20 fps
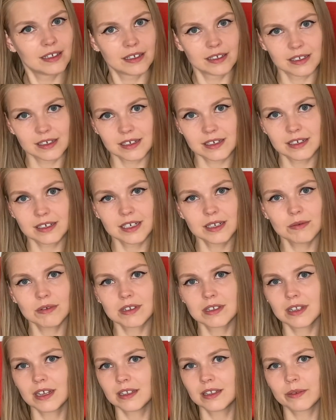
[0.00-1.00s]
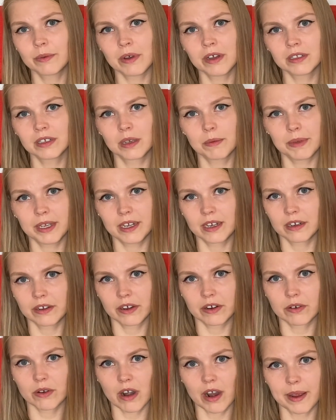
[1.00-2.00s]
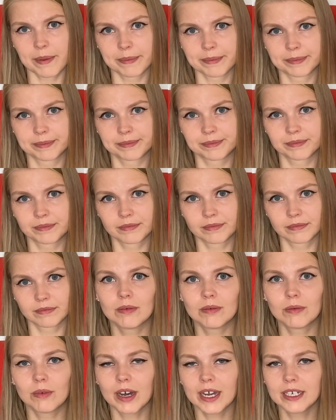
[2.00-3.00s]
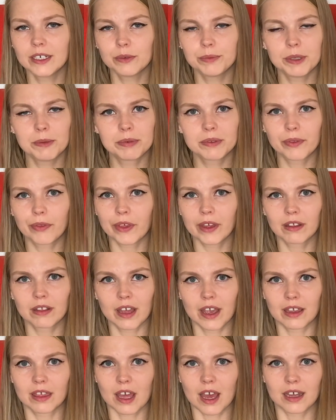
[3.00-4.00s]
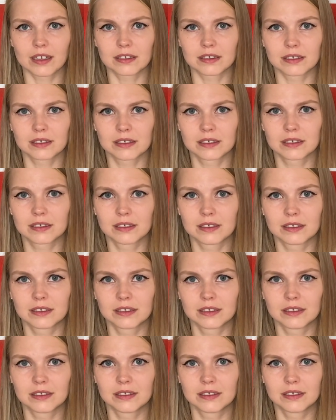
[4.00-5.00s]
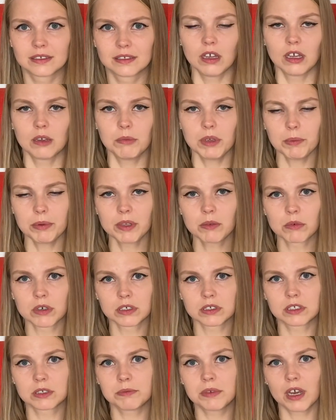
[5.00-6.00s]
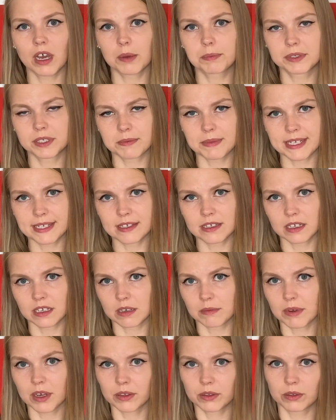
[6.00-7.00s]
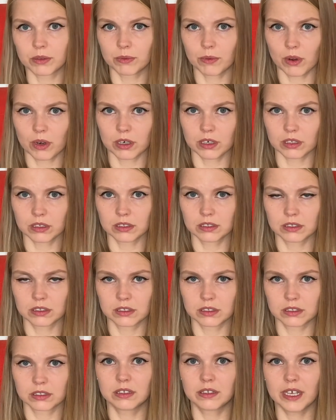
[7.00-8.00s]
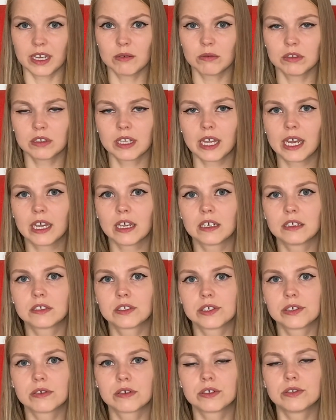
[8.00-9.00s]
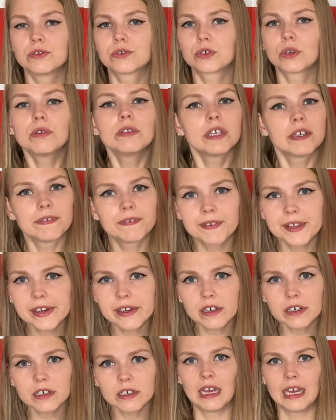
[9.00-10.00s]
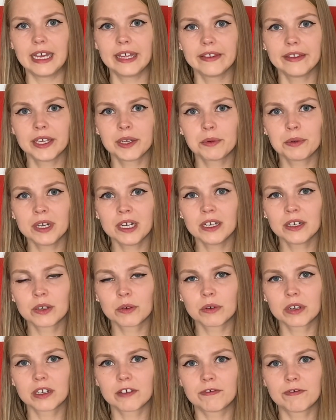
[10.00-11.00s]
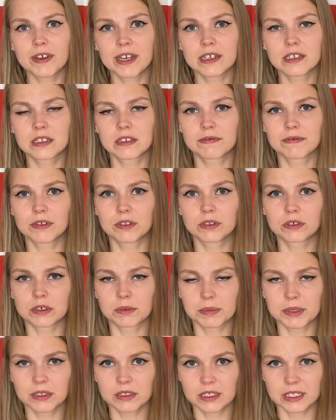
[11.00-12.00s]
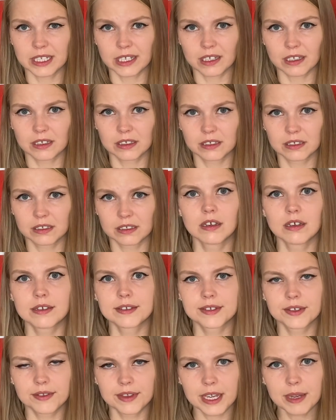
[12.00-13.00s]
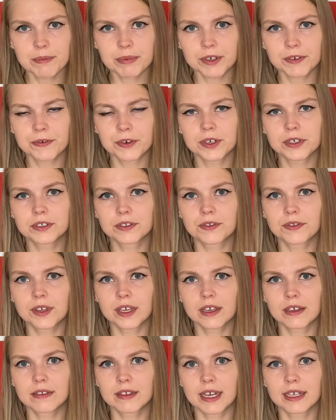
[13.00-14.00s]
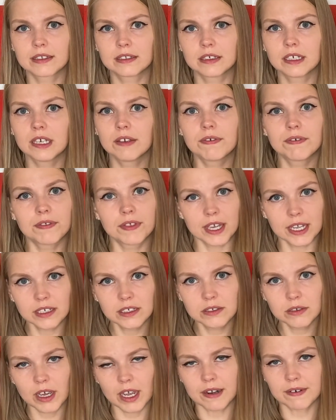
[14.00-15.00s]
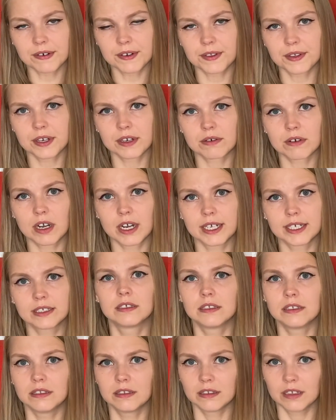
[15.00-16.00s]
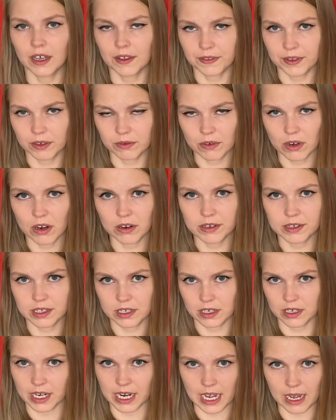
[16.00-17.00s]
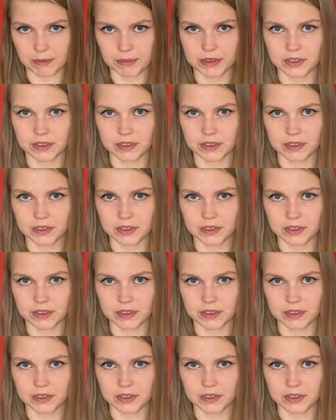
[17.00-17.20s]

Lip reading: she was not the one committing a crime. Why do people think like that? People want to be optimistic about the world. They would like to control their fear, and they really don't want to face the vulnerability. So they prefer to think that if they do everything right, nothing wrong is going to happen